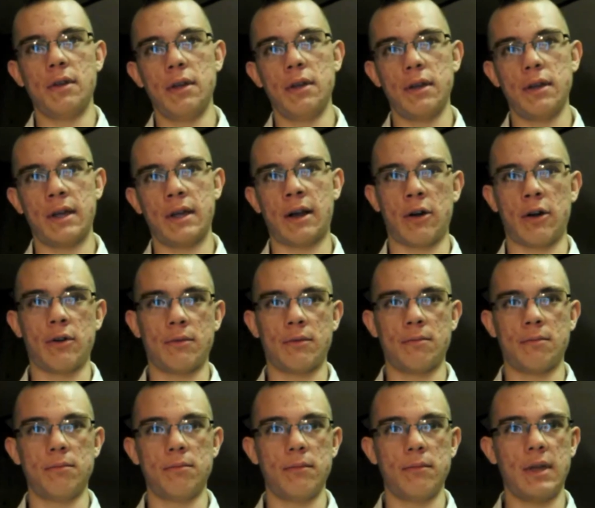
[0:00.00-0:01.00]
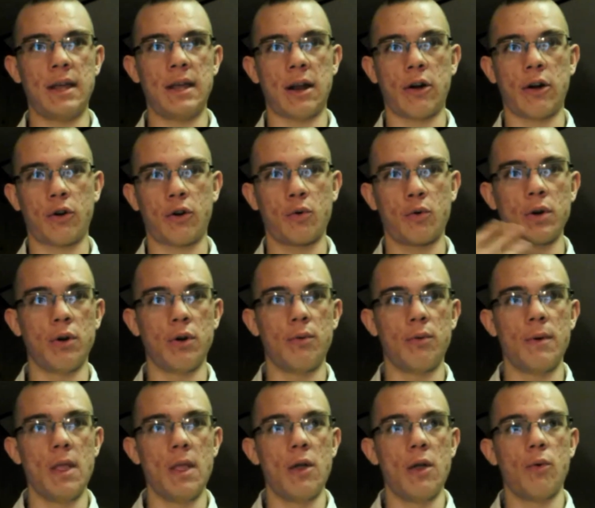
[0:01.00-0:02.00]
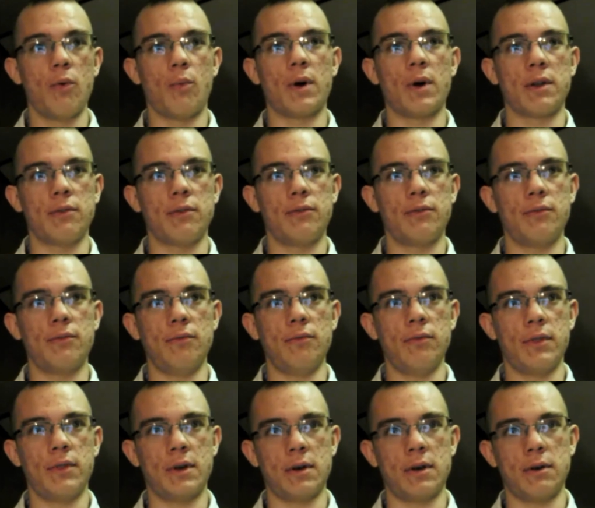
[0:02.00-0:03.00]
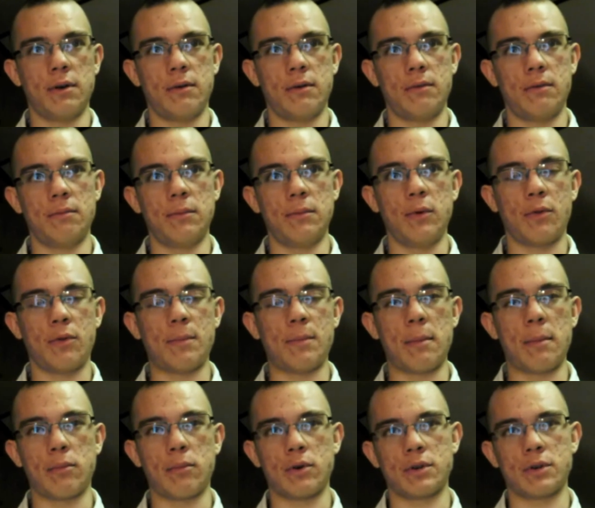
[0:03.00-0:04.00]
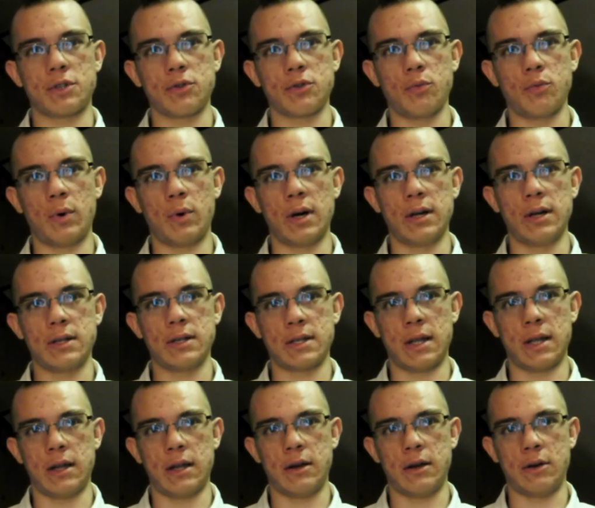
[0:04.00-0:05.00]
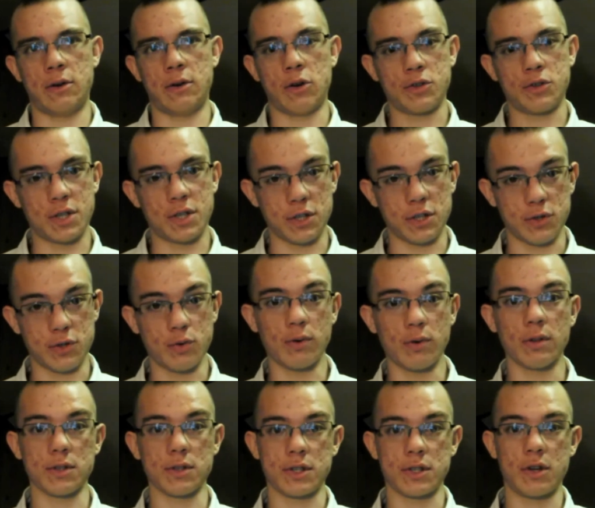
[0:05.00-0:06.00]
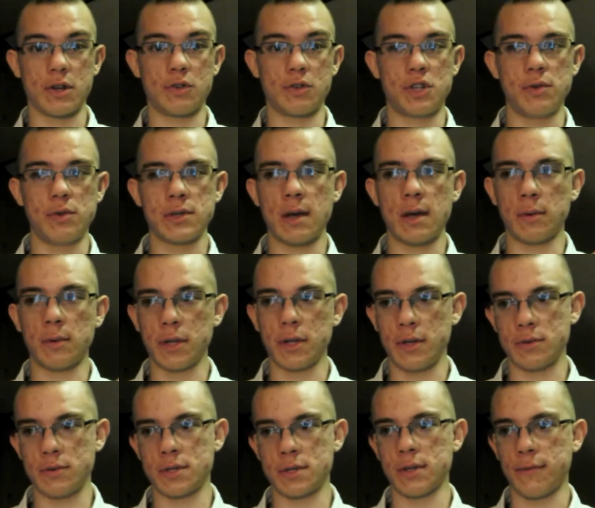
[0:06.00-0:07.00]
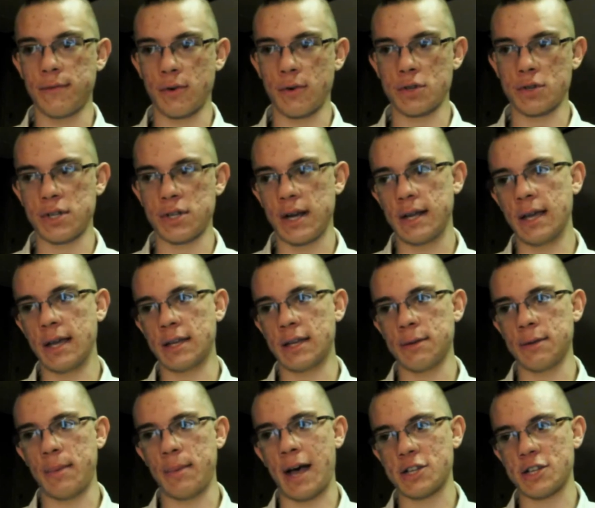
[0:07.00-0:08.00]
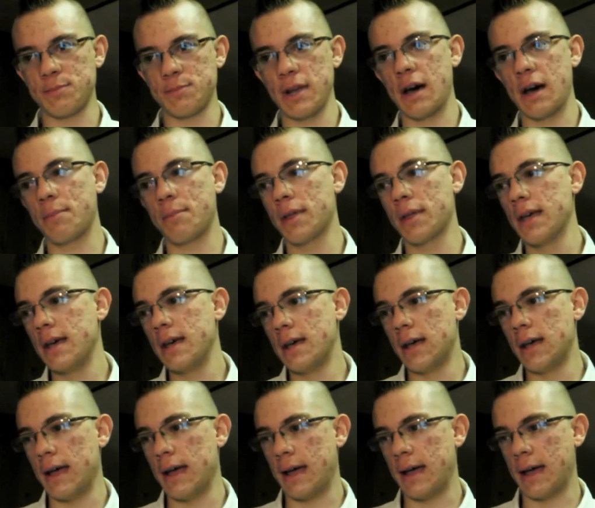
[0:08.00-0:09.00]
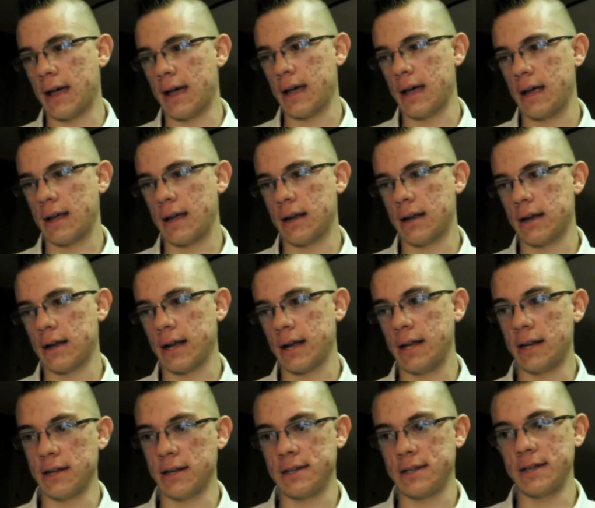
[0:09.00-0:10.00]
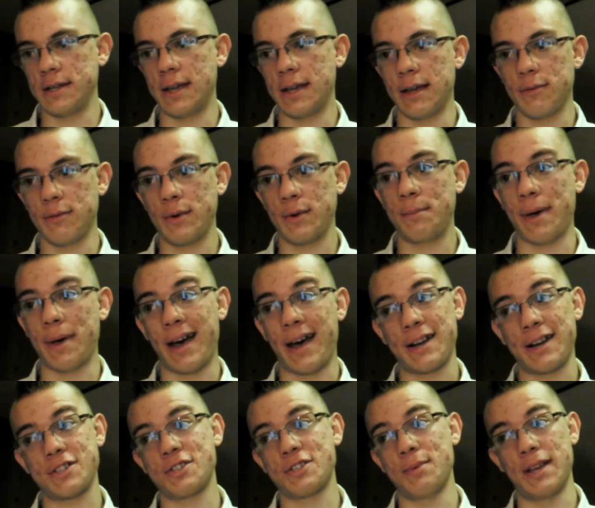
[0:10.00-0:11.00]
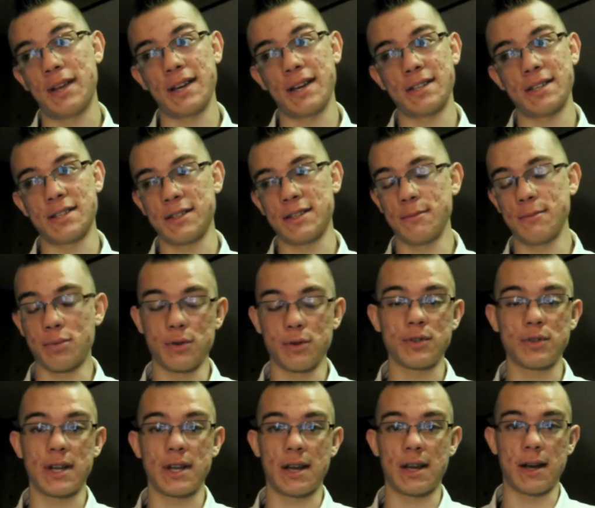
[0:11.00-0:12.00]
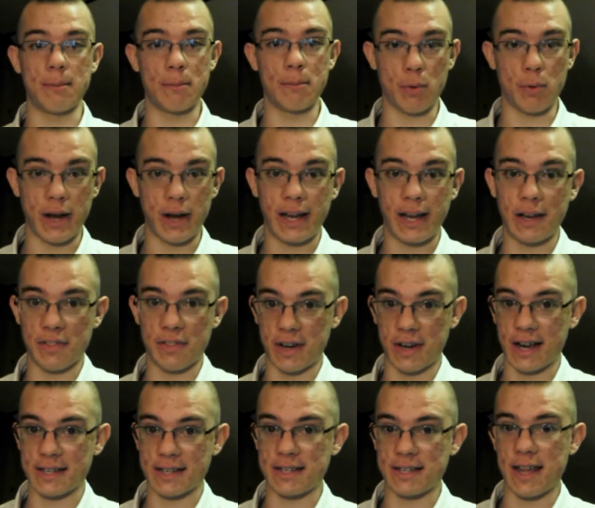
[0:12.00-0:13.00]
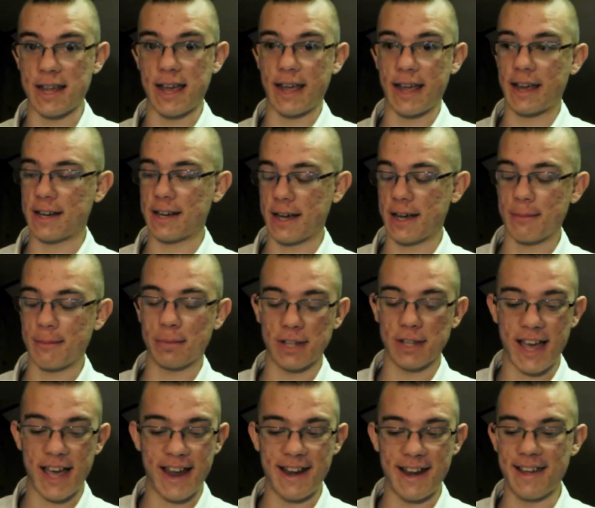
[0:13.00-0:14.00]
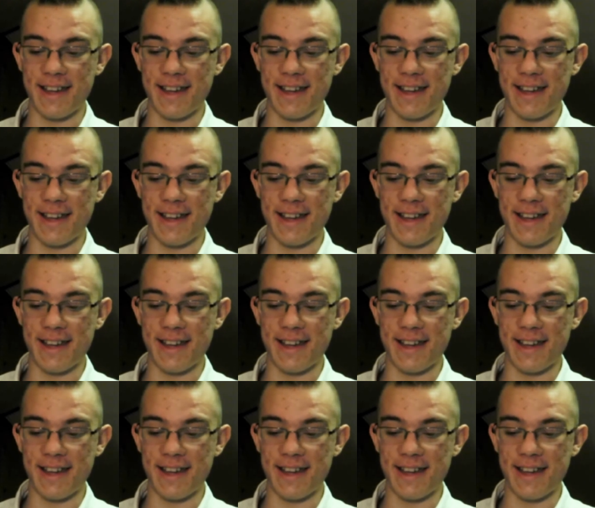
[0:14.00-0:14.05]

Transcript: in our crew, one of the youth members was in nursing school, so she was able to use the first aid kit to patch me up, and I needed to get repatched because the bruise ended up breaking the next day and I bled.